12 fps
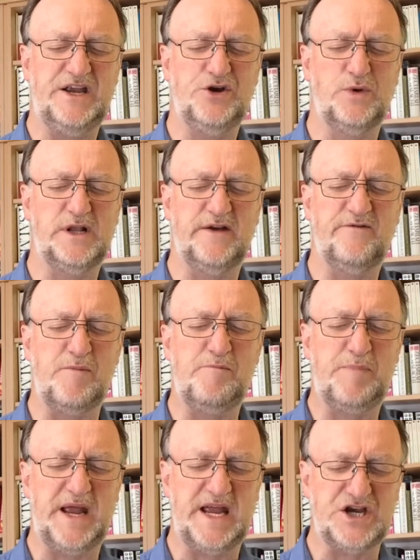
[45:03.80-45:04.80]
you will give them
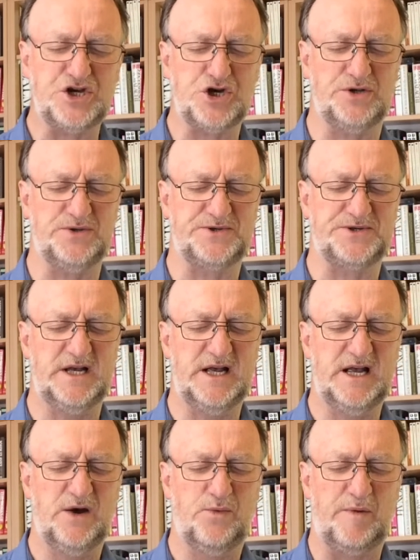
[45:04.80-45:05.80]
patience
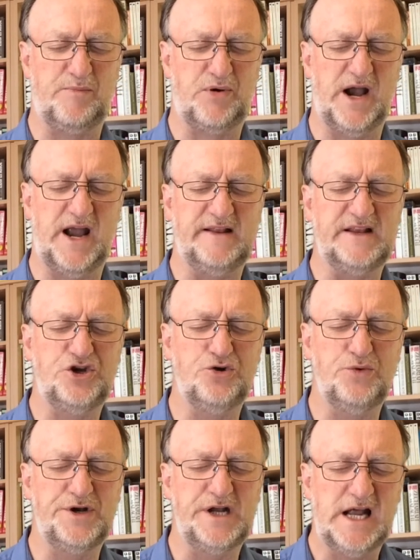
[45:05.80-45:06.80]
we're praying that you
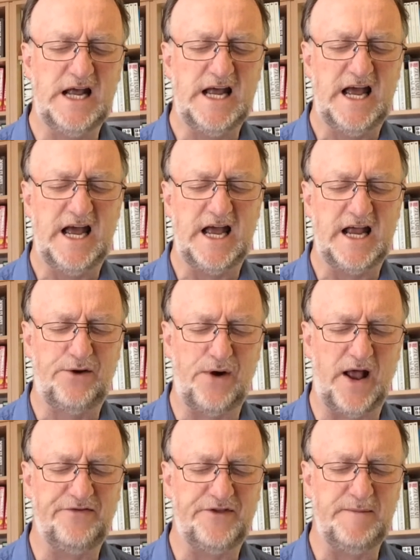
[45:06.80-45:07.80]
would uh,
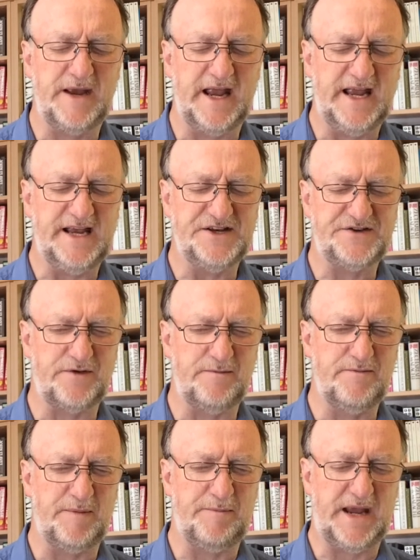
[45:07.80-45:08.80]
grant them ease
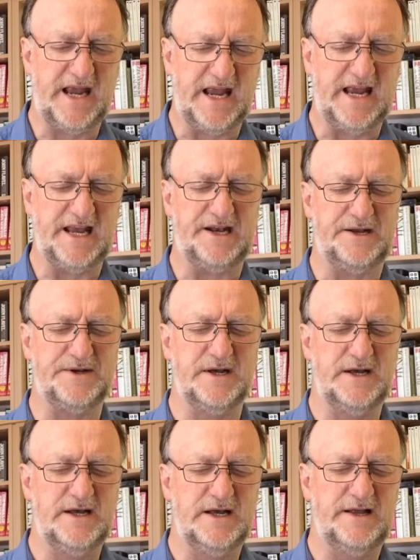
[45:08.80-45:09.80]
from the pain and
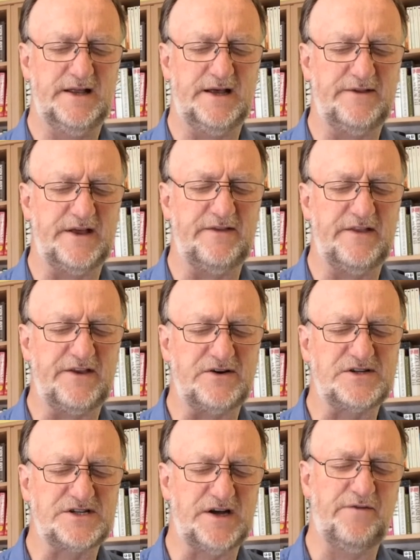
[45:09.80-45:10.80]
that, that they're
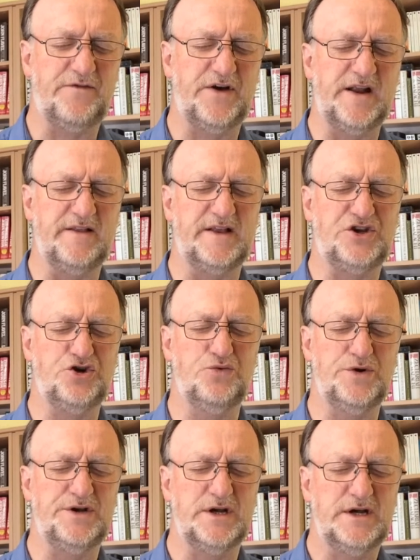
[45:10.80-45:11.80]
suffering, that you
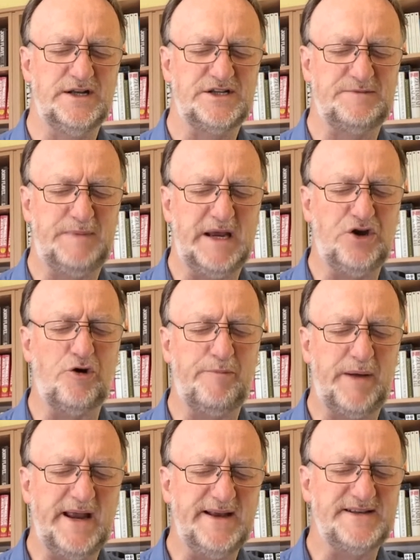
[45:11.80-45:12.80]
would speak your
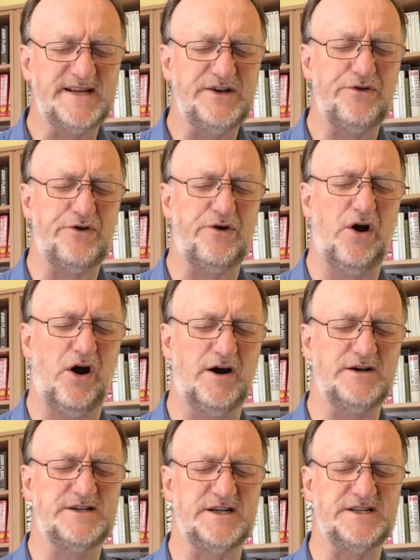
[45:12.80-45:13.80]
peace into their
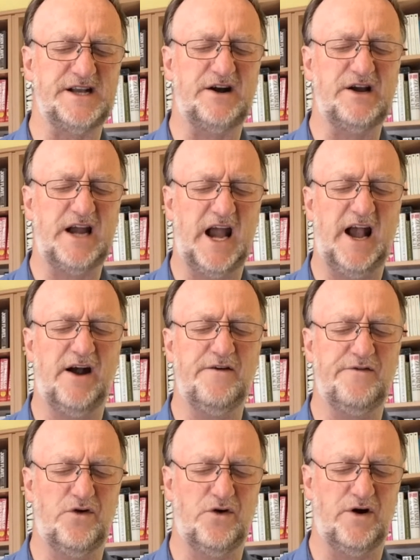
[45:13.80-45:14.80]
hearts as they're cared
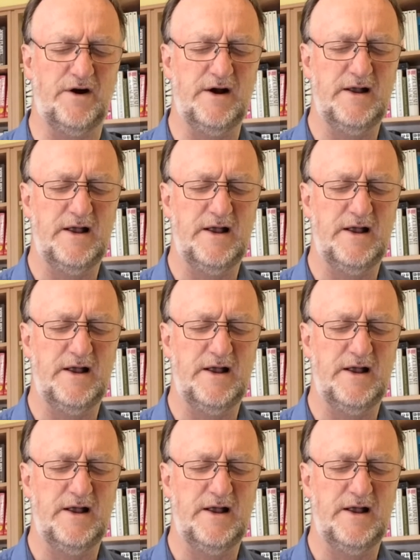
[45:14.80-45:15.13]
for